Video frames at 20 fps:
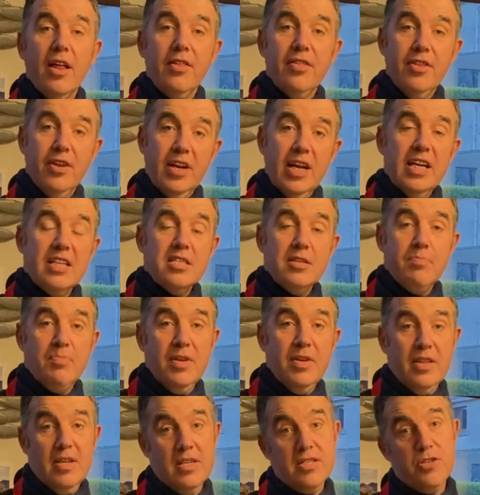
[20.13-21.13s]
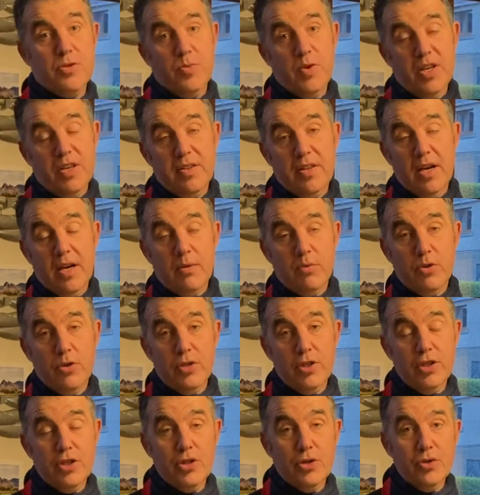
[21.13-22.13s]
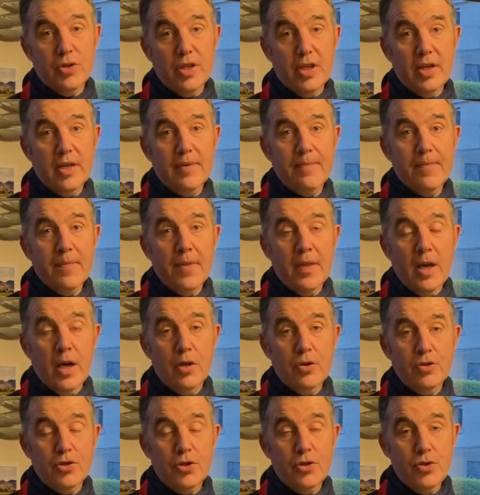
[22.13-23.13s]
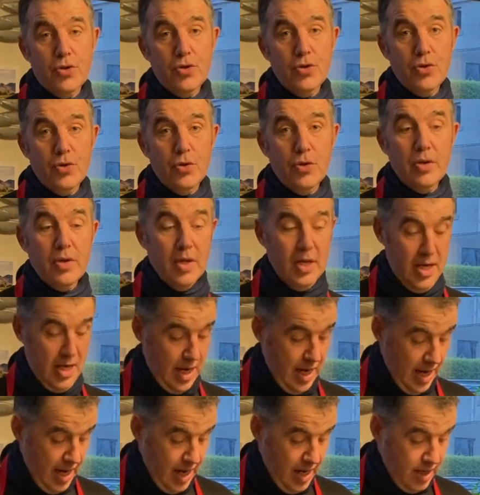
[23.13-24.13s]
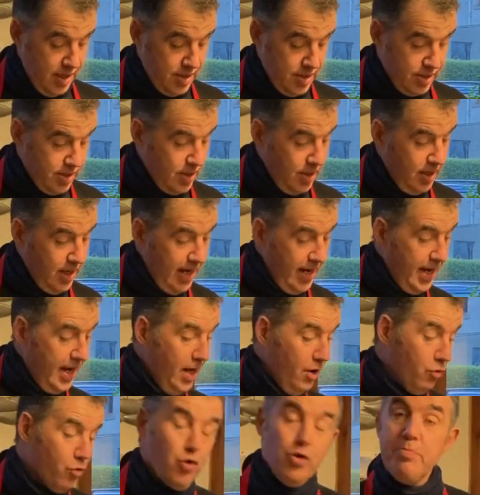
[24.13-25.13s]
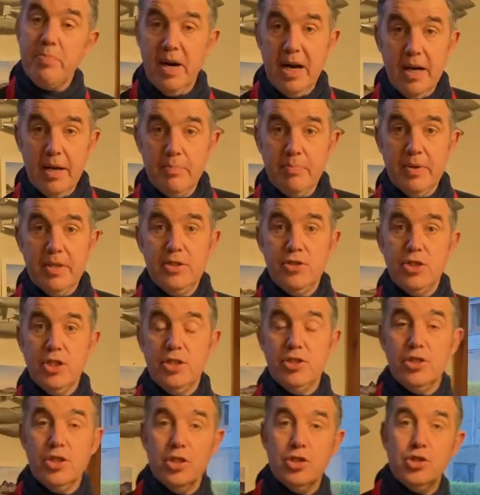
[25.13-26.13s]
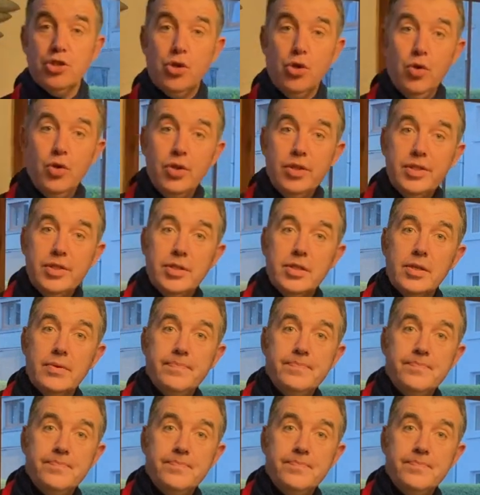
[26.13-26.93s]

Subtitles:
The recipe this week that I'm going to show you how to do is rhubarb and ginger scones.